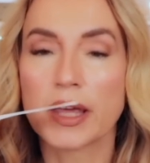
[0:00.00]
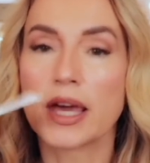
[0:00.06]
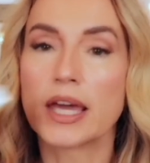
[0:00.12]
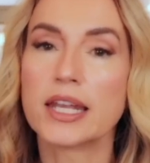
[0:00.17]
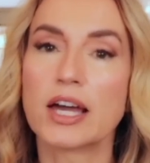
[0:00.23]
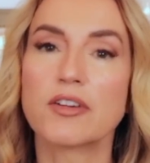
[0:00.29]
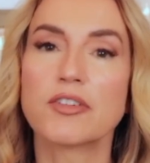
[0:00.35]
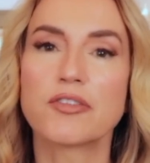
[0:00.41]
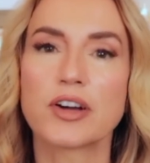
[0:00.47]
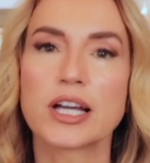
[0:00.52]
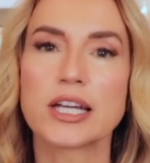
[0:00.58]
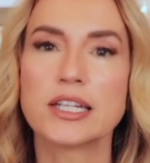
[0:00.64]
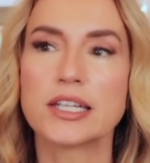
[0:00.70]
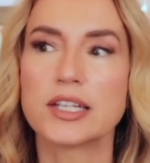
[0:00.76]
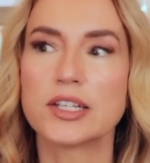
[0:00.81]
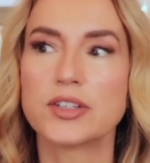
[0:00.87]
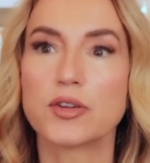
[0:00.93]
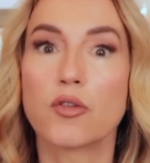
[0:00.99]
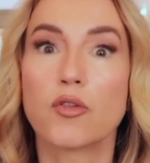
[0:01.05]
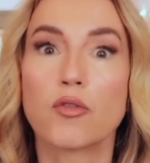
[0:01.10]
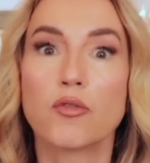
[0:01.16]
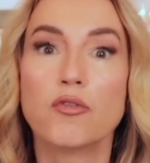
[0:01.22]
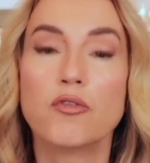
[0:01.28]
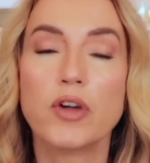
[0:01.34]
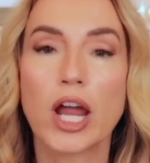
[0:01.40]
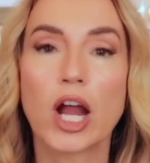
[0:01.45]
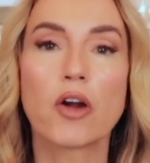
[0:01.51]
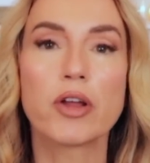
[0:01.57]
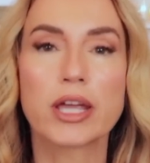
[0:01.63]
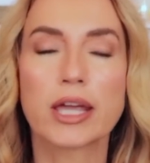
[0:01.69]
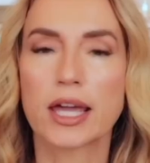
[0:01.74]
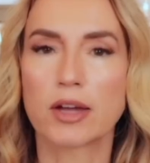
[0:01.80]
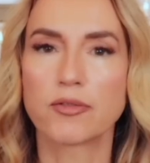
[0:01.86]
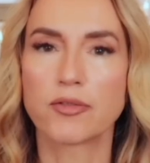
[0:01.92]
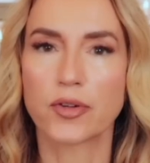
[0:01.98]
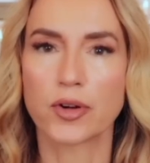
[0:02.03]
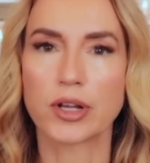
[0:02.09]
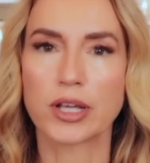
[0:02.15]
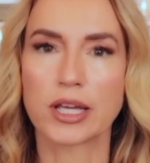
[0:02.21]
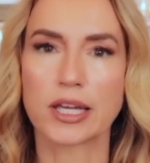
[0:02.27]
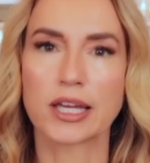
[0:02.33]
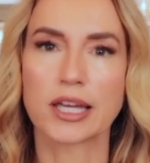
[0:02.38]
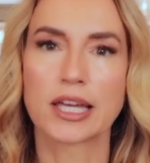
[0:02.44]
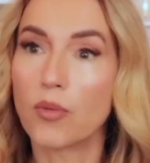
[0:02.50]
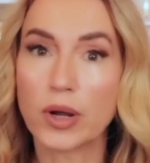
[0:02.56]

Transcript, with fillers: And I find it very comforting